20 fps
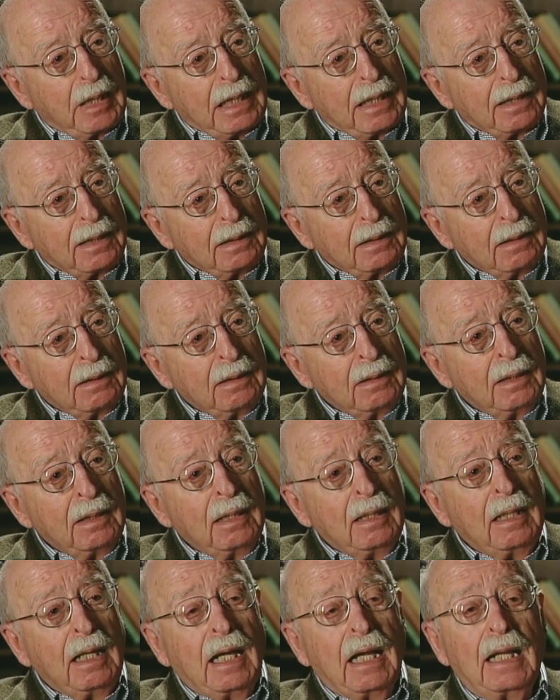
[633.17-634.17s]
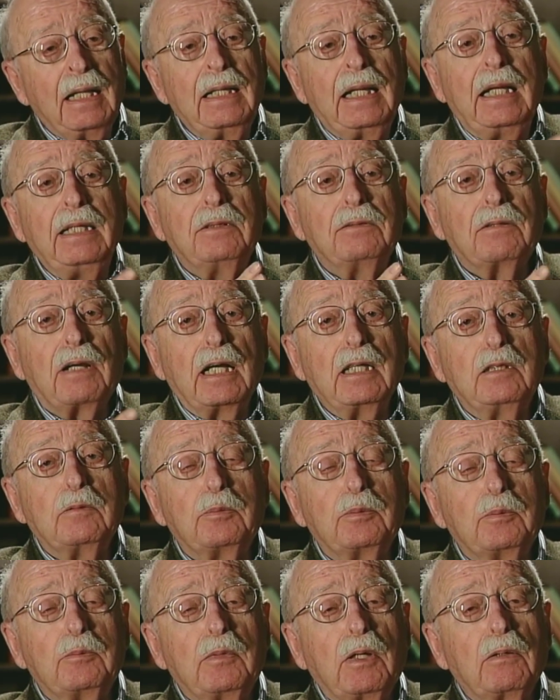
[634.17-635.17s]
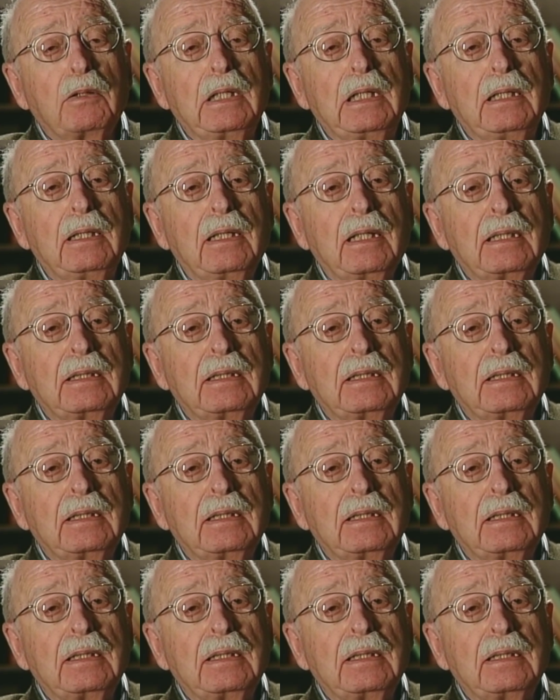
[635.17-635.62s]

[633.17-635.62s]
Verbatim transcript: make it and they tried to promote it